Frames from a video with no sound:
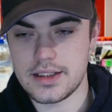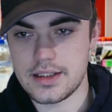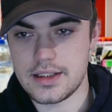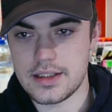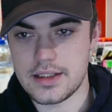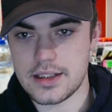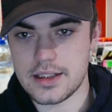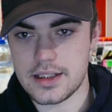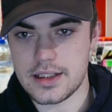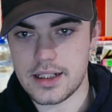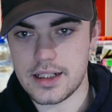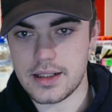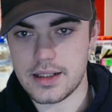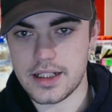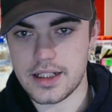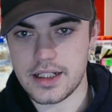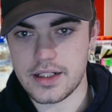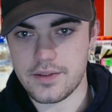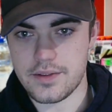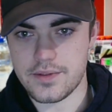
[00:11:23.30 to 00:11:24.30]
And
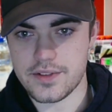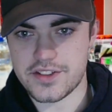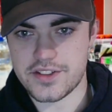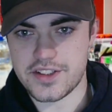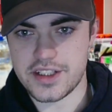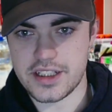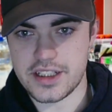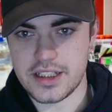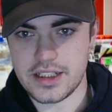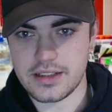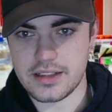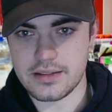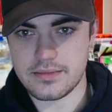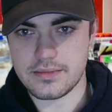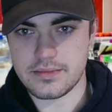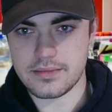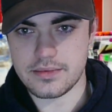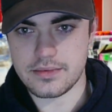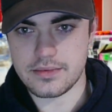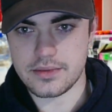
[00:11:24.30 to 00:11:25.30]
then obviously,
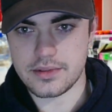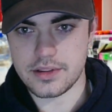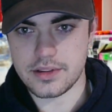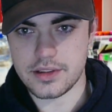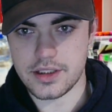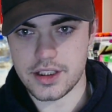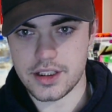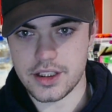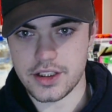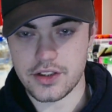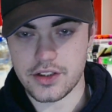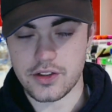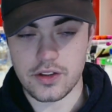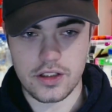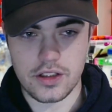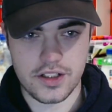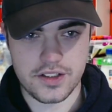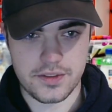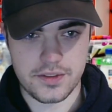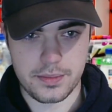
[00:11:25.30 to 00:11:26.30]
you've got
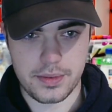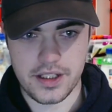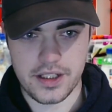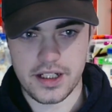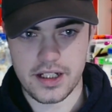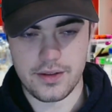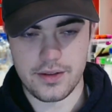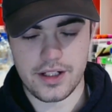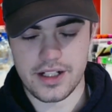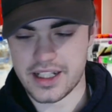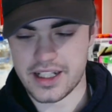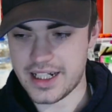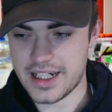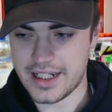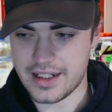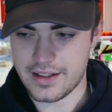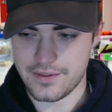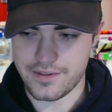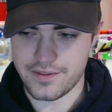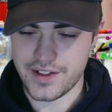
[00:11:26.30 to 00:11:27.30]
likes of Piera
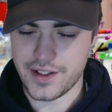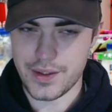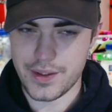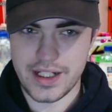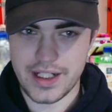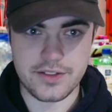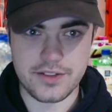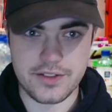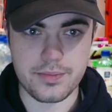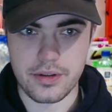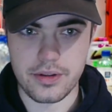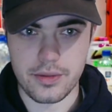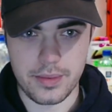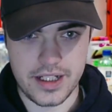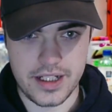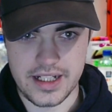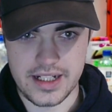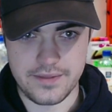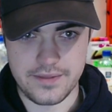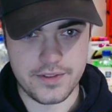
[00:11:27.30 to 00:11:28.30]
again. I felt that was probably
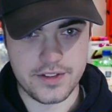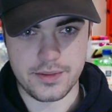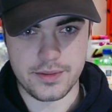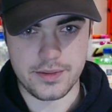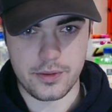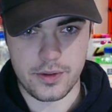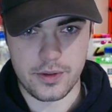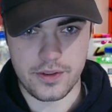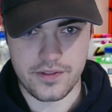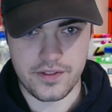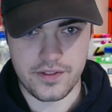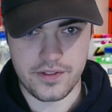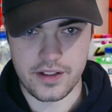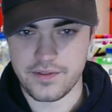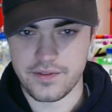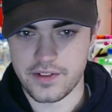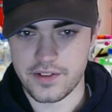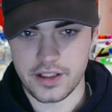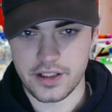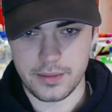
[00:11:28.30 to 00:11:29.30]
inevitable if
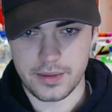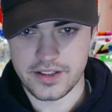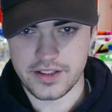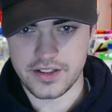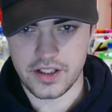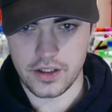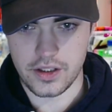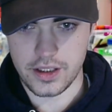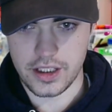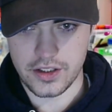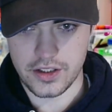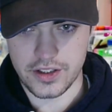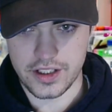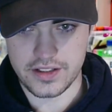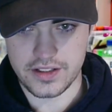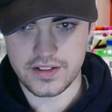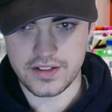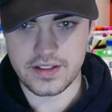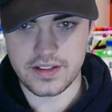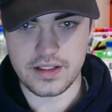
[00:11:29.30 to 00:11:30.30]
I'm going to be totally
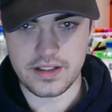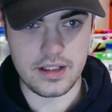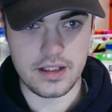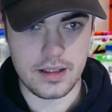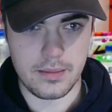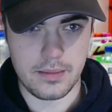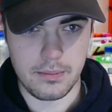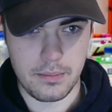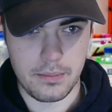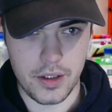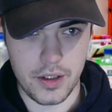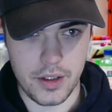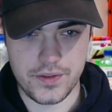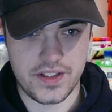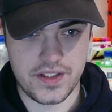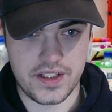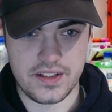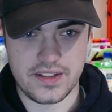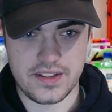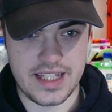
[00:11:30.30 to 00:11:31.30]
honest.
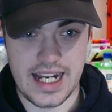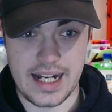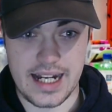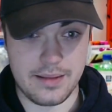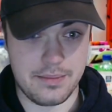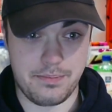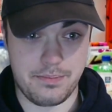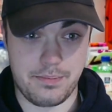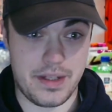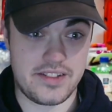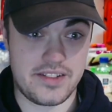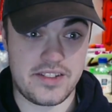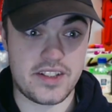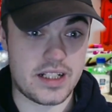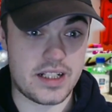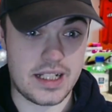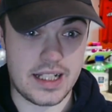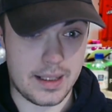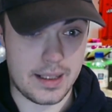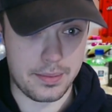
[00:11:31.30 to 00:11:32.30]
Moses, that
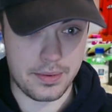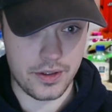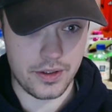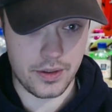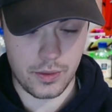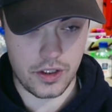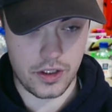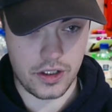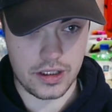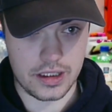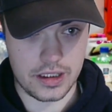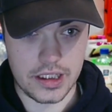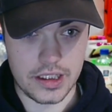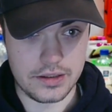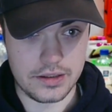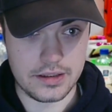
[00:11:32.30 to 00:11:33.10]
basically happened a while ago.